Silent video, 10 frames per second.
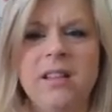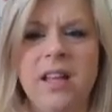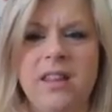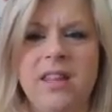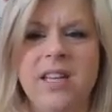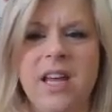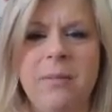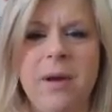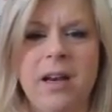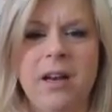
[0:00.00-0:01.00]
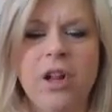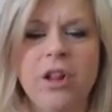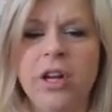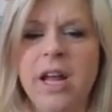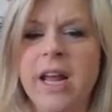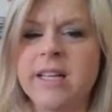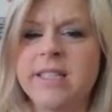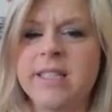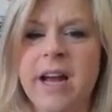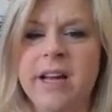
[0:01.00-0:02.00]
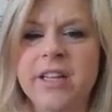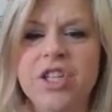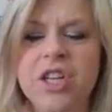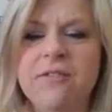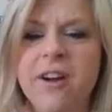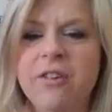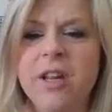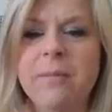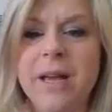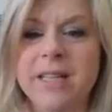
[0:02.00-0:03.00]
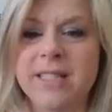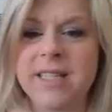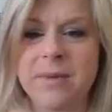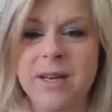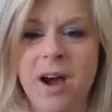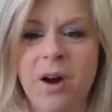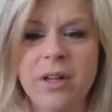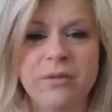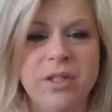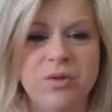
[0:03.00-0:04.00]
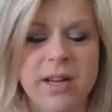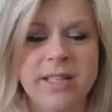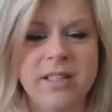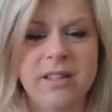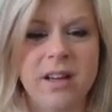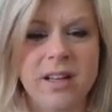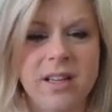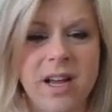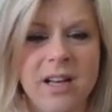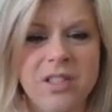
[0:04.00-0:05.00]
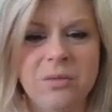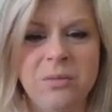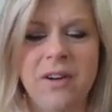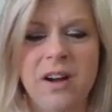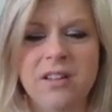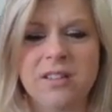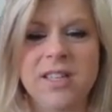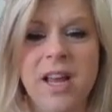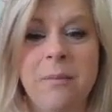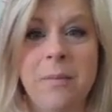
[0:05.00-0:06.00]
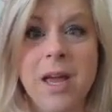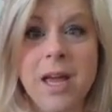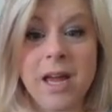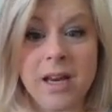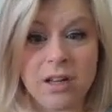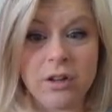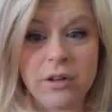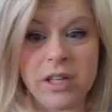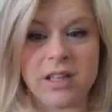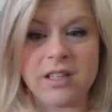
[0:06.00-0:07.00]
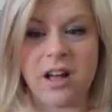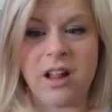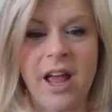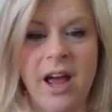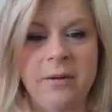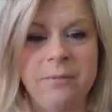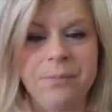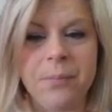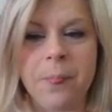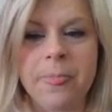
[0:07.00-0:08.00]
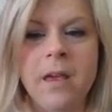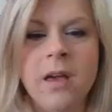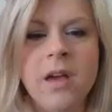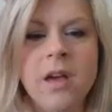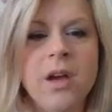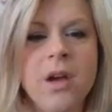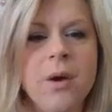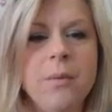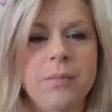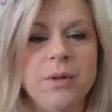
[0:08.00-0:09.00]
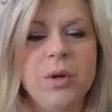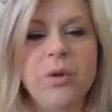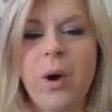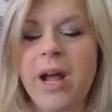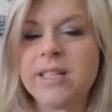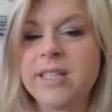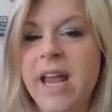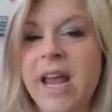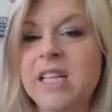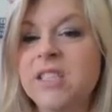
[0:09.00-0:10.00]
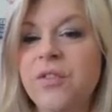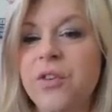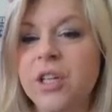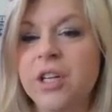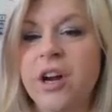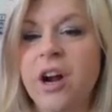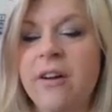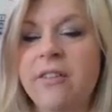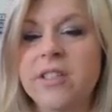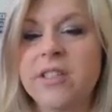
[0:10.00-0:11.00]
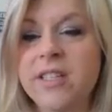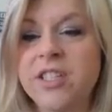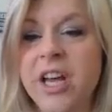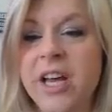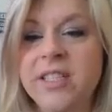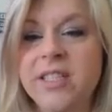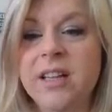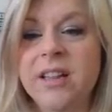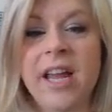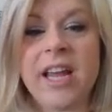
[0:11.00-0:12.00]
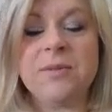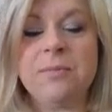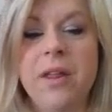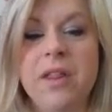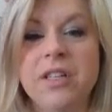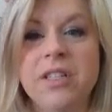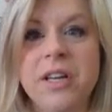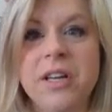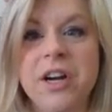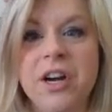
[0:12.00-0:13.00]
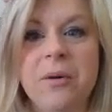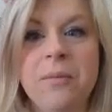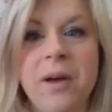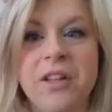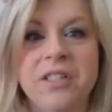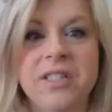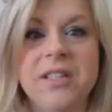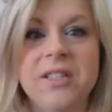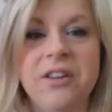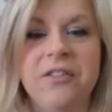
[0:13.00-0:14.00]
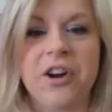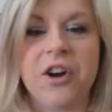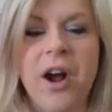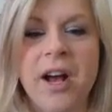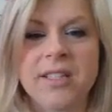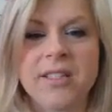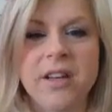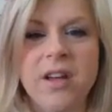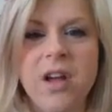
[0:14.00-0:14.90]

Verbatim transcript: lay the dead man looking exactly as she found him, except now he was dressed in the costume of Uncle Sam, including the tall hat. Between the waxy hands folded across his chest lay his mother's, her mother's, silver cross.